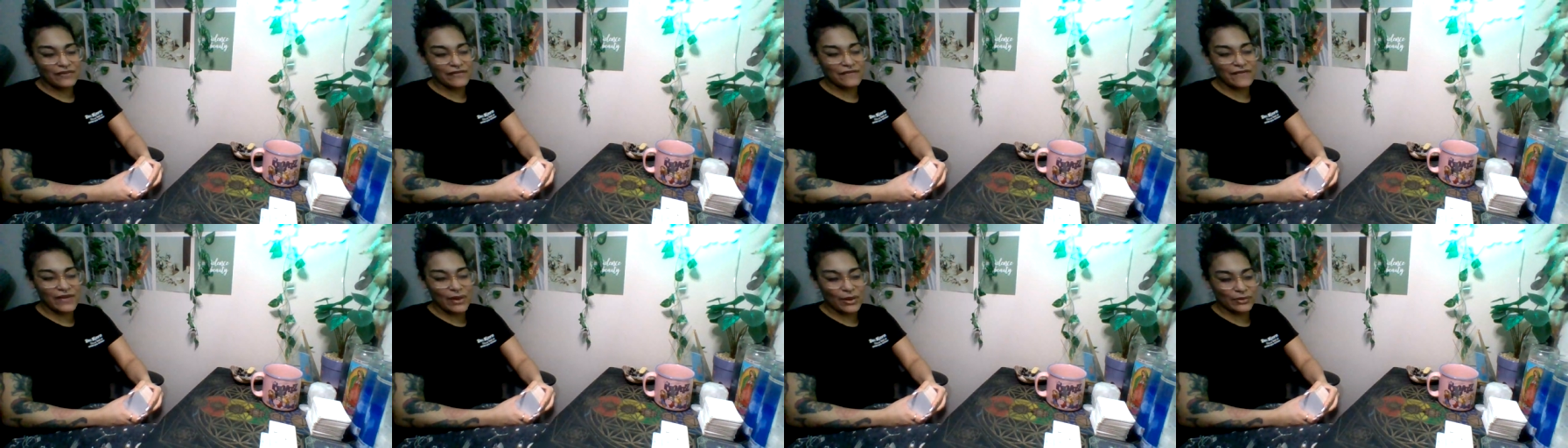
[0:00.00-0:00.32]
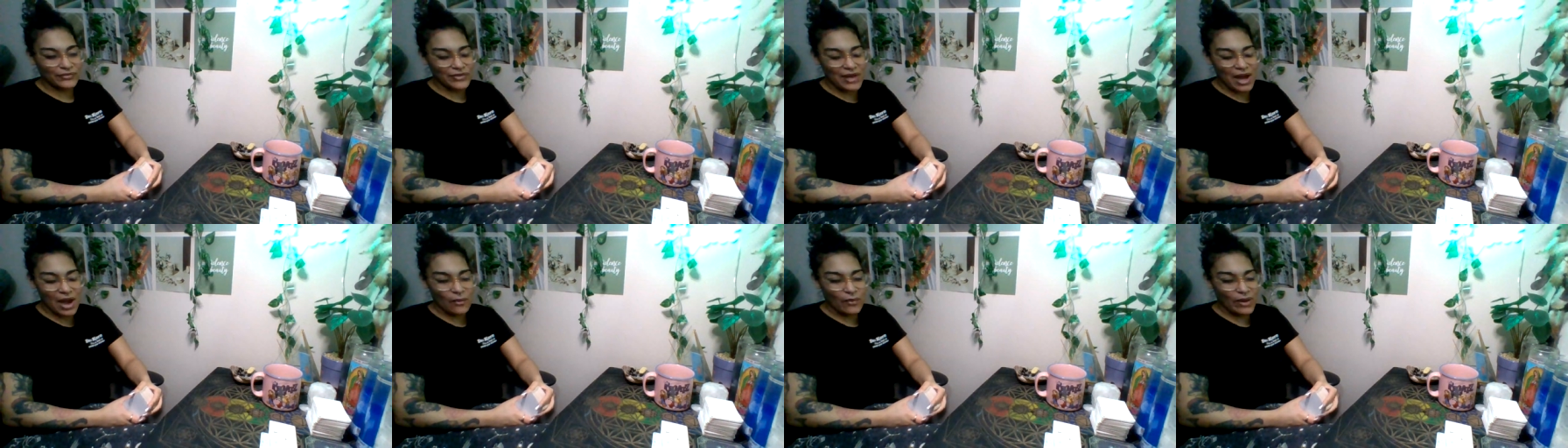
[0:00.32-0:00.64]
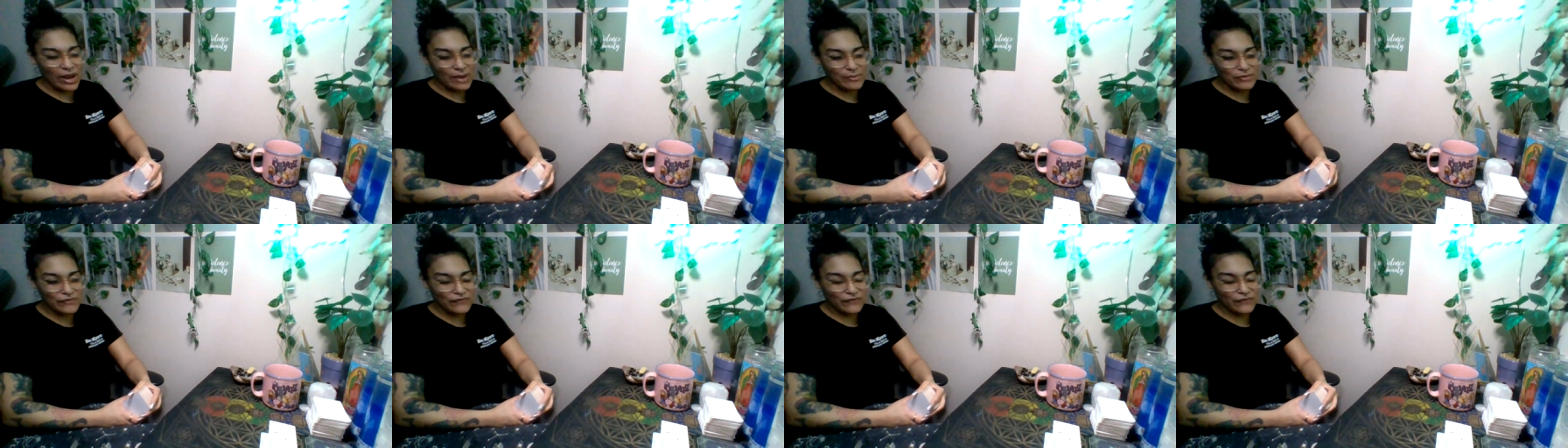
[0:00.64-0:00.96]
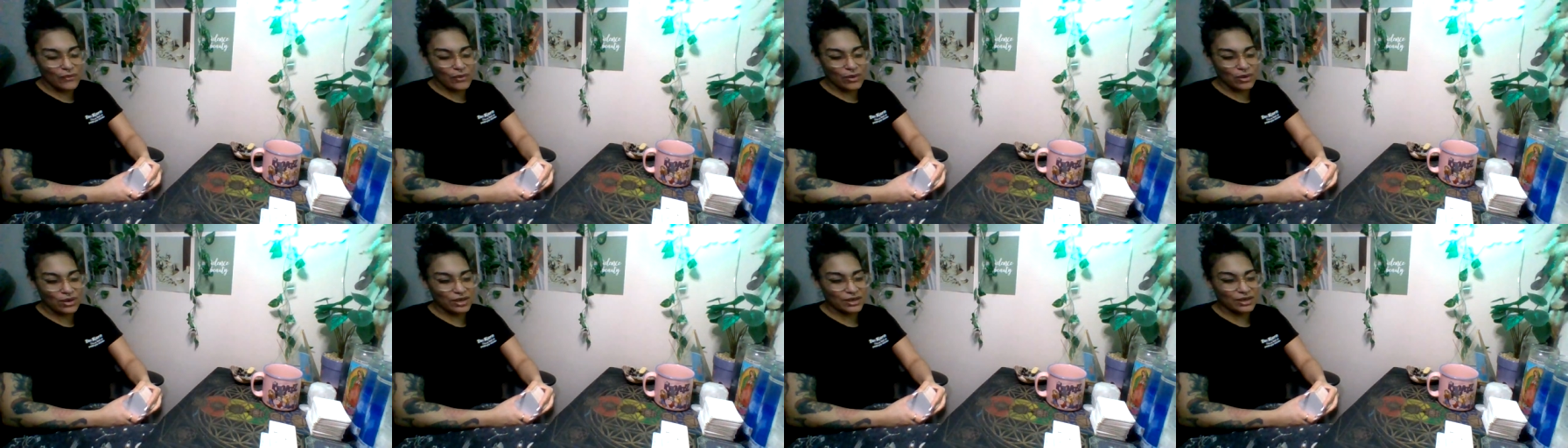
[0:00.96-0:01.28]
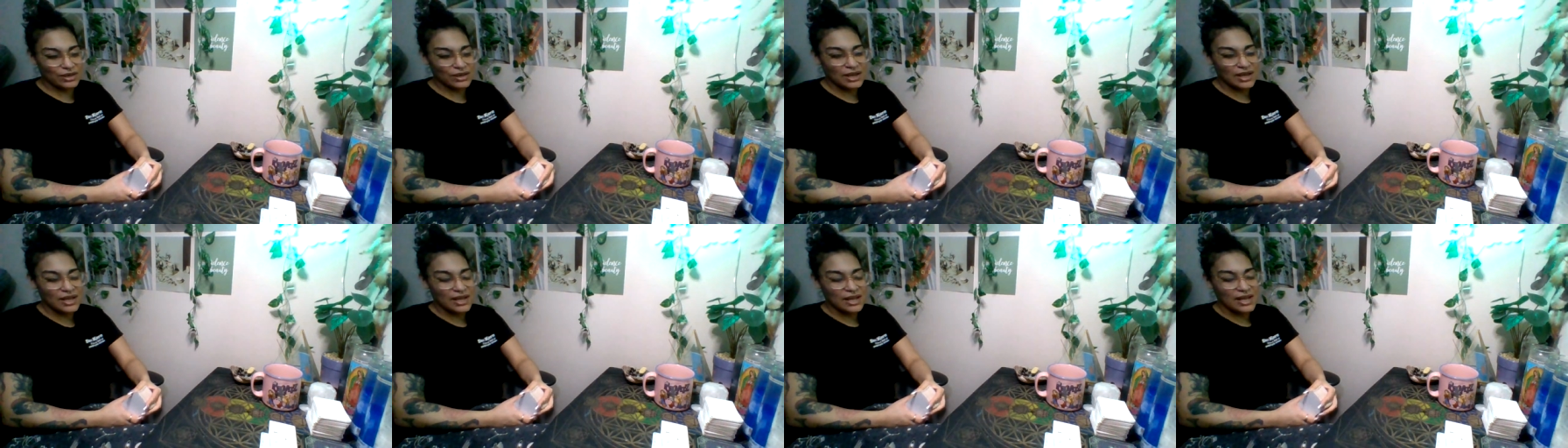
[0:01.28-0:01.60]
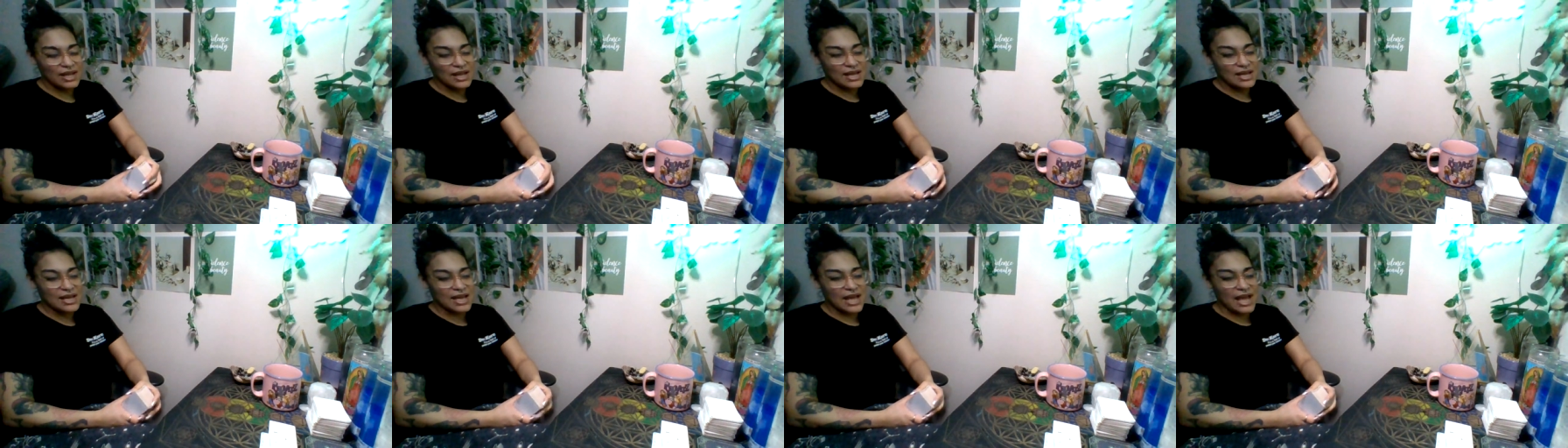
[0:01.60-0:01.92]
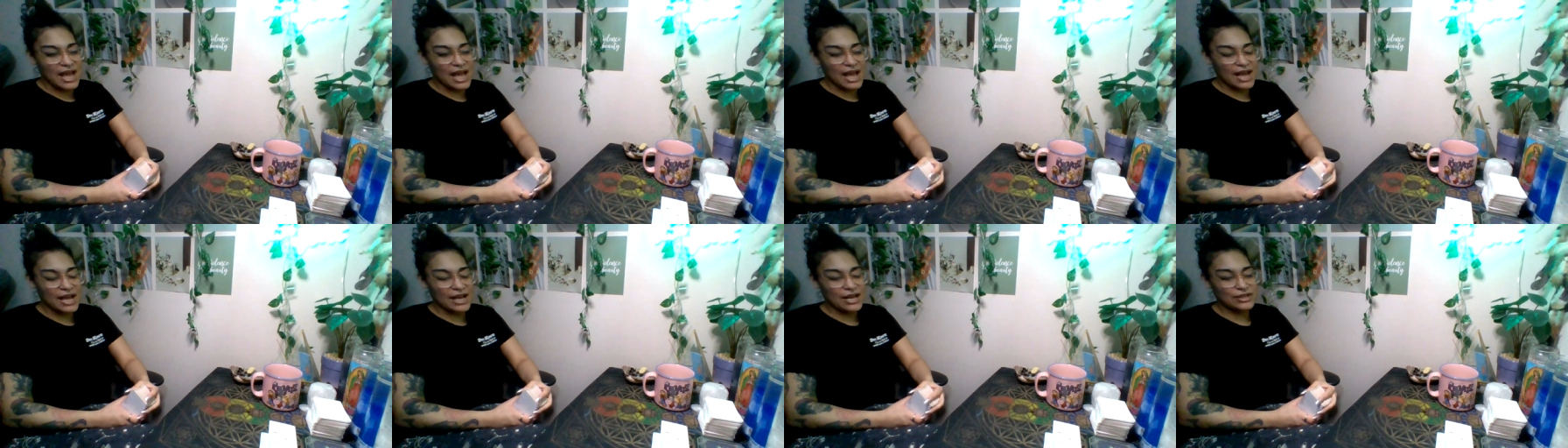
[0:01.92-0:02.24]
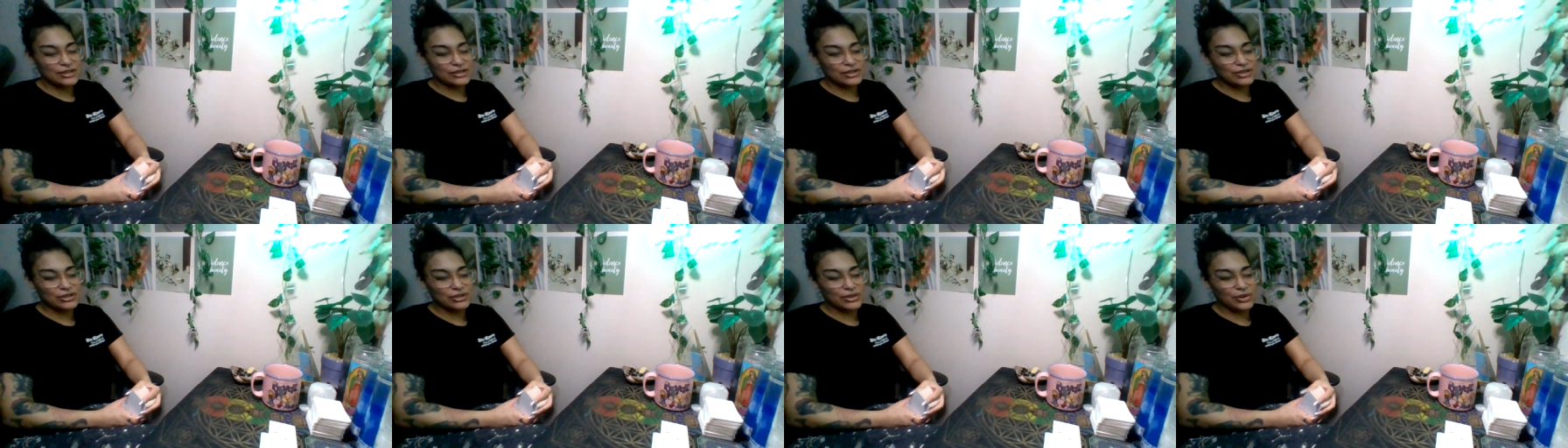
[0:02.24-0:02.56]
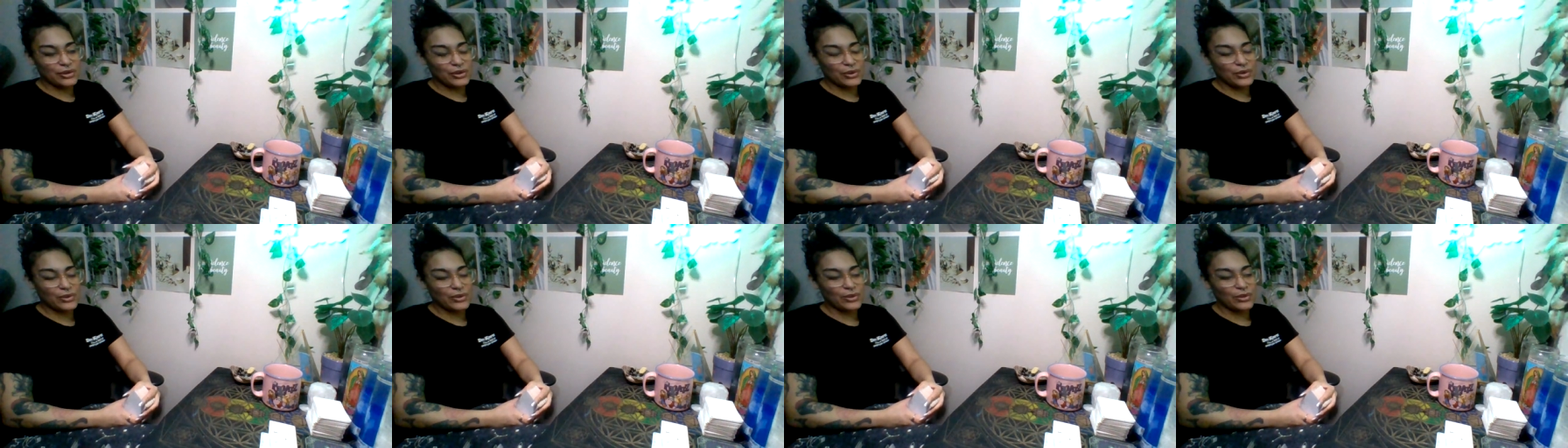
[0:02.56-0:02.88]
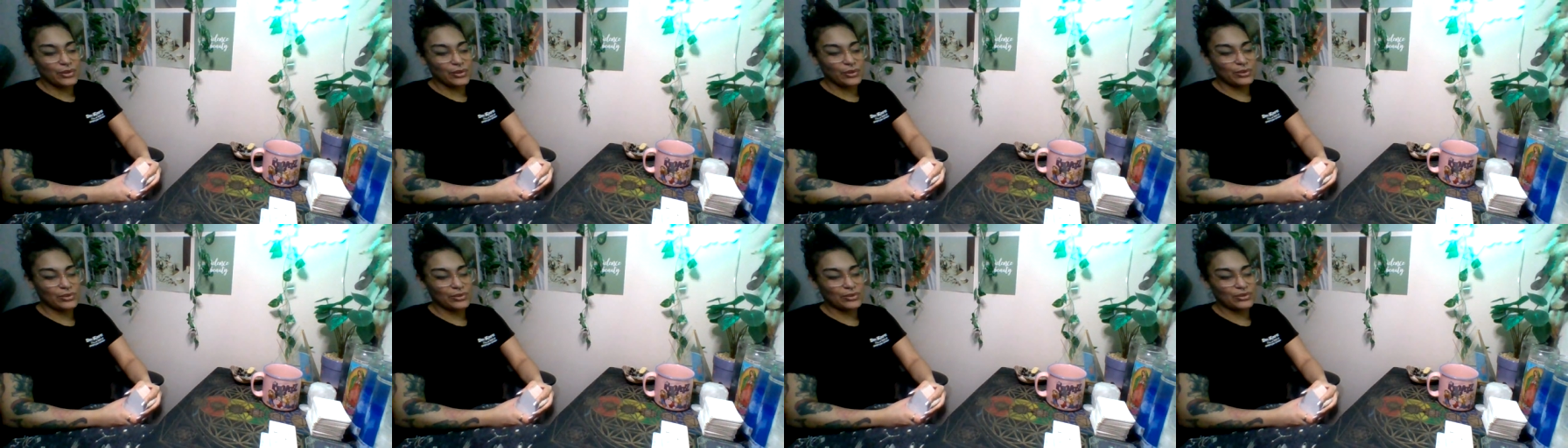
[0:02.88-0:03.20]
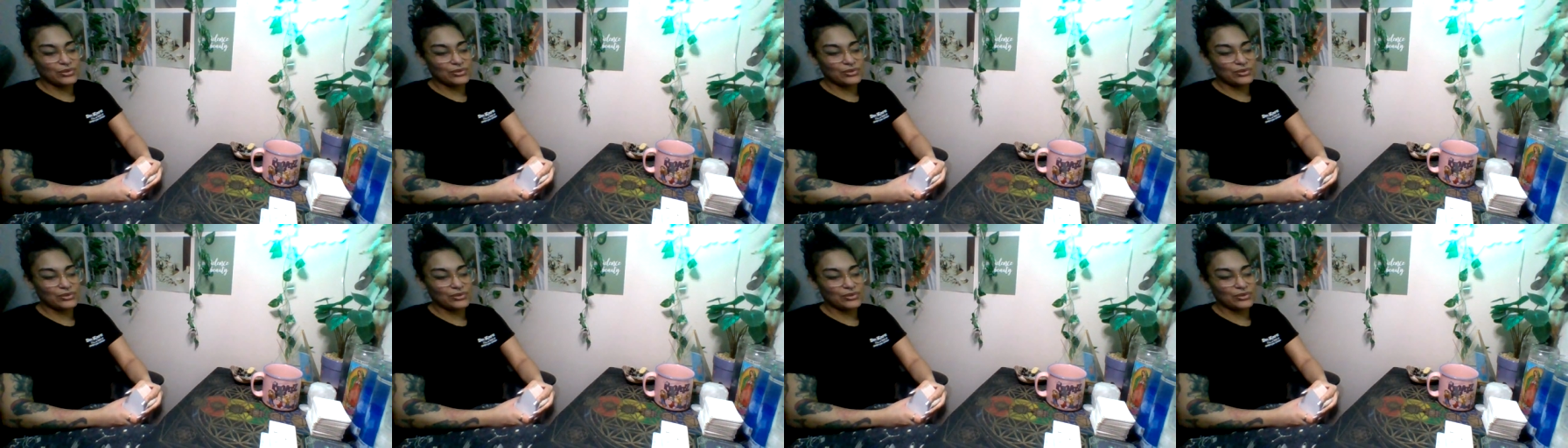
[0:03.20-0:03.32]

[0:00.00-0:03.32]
felt that way before, and so